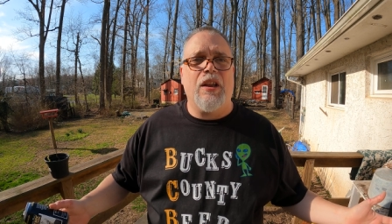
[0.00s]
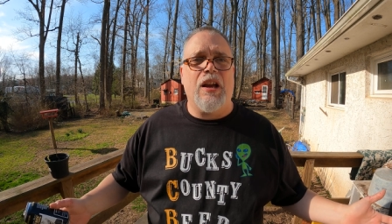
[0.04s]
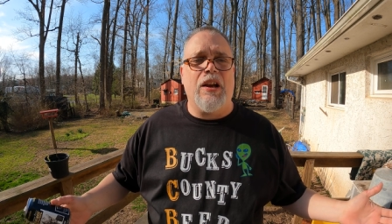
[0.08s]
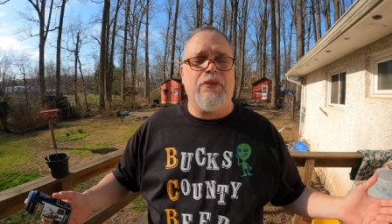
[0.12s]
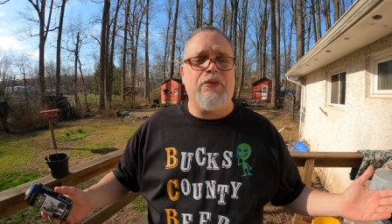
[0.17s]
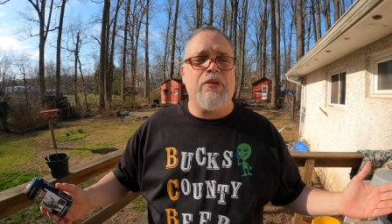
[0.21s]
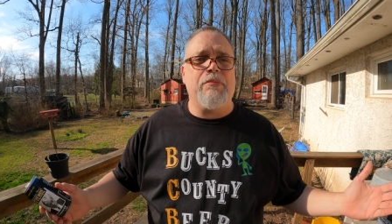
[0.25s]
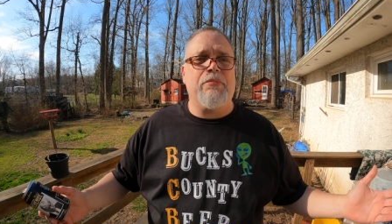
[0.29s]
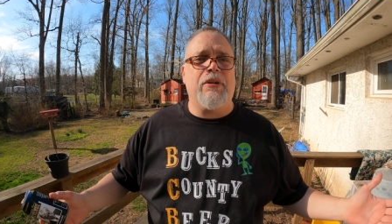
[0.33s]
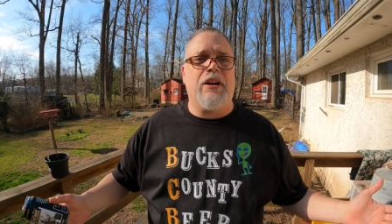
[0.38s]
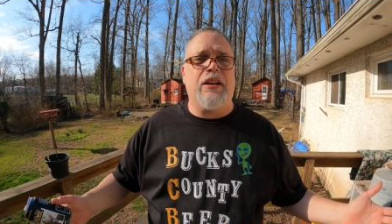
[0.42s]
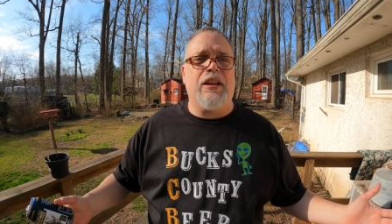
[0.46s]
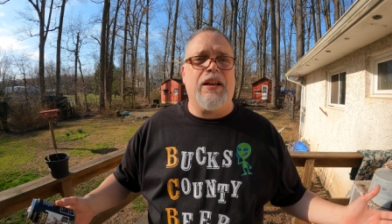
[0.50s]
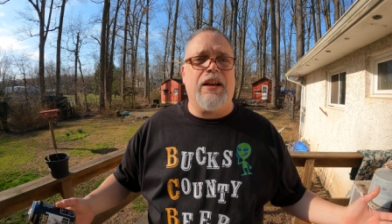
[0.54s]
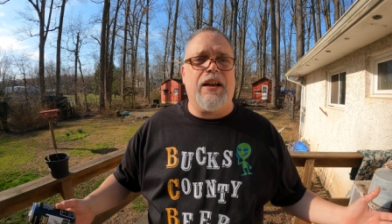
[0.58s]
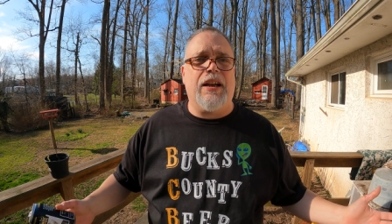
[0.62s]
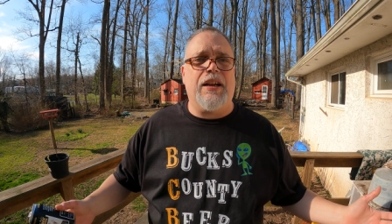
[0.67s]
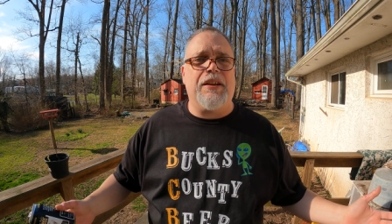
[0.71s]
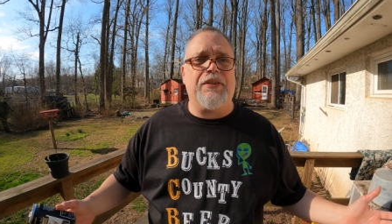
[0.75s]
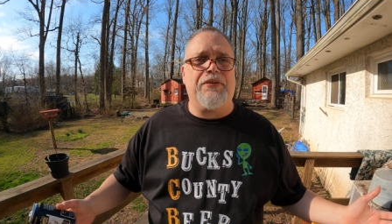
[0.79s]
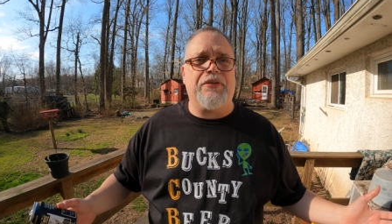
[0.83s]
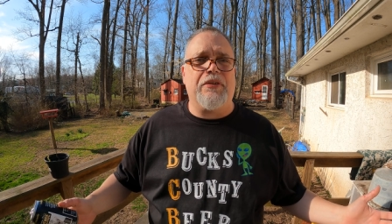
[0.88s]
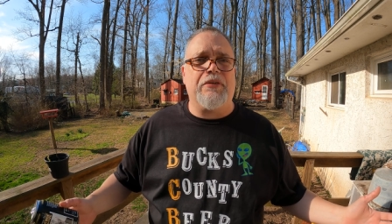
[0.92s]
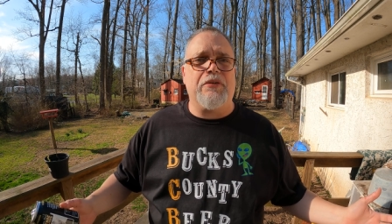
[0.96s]
Everybody
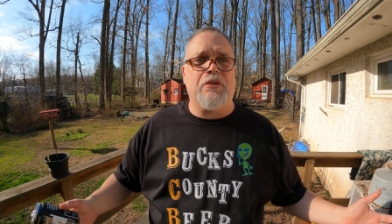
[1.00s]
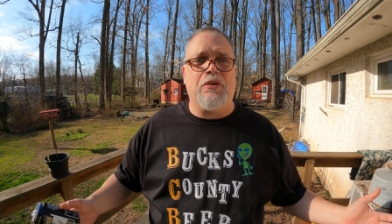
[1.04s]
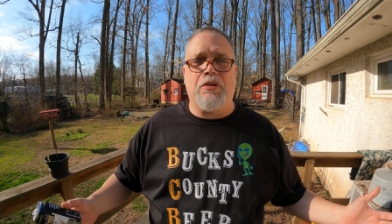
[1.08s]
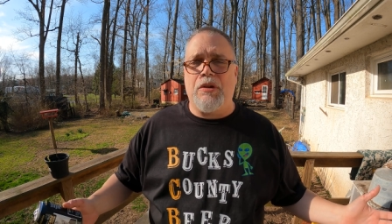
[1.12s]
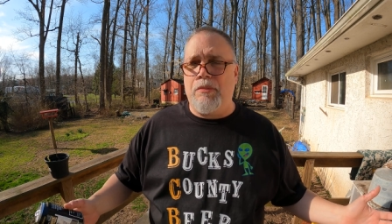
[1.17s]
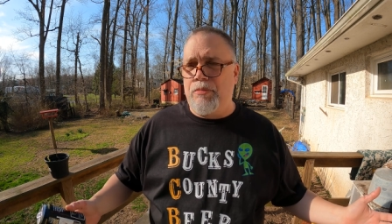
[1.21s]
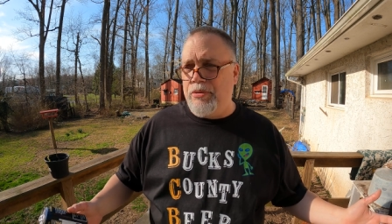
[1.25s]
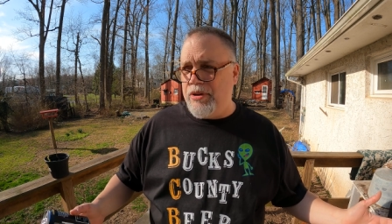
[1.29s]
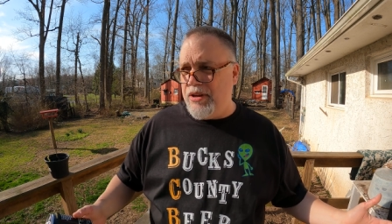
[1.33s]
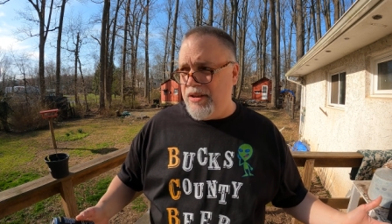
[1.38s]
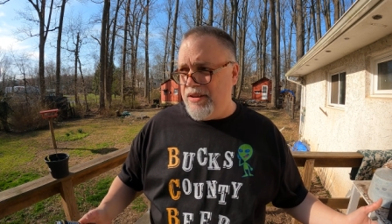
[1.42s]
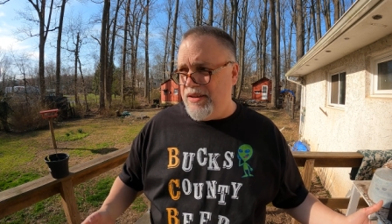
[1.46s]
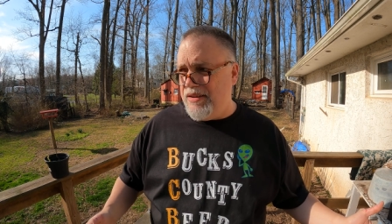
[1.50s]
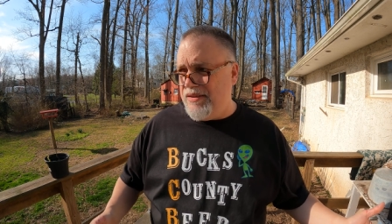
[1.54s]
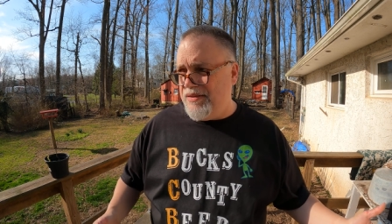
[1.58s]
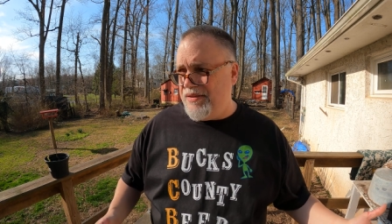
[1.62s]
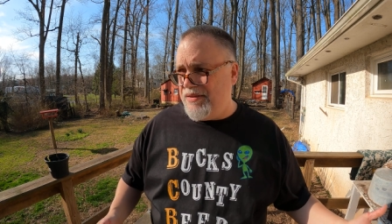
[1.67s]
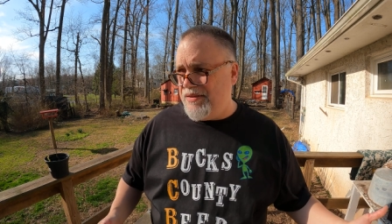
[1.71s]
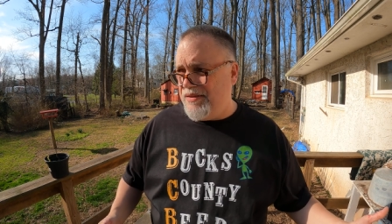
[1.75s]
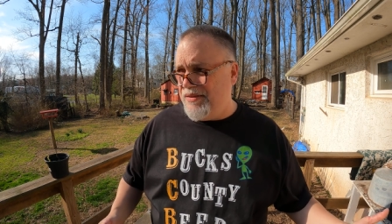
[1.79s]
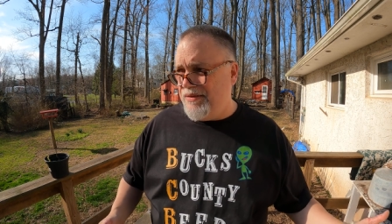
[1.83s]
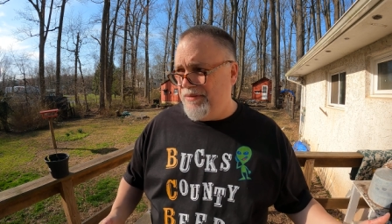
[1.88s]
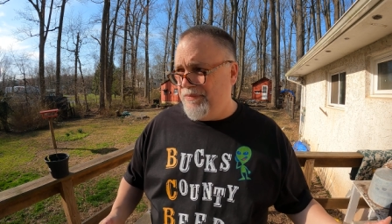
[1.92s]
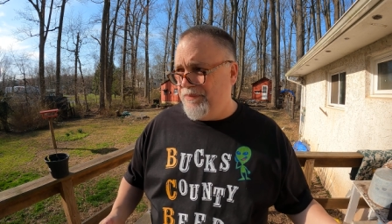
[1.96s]
has their own
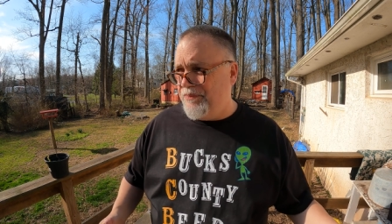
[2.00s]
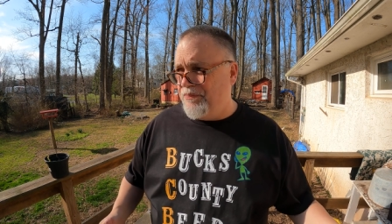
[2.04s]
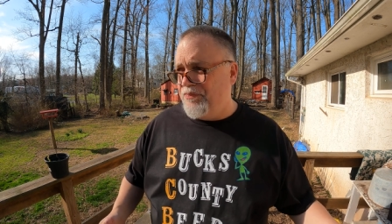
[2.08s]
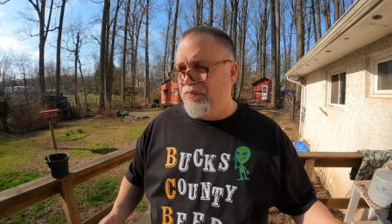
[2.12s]
opinions.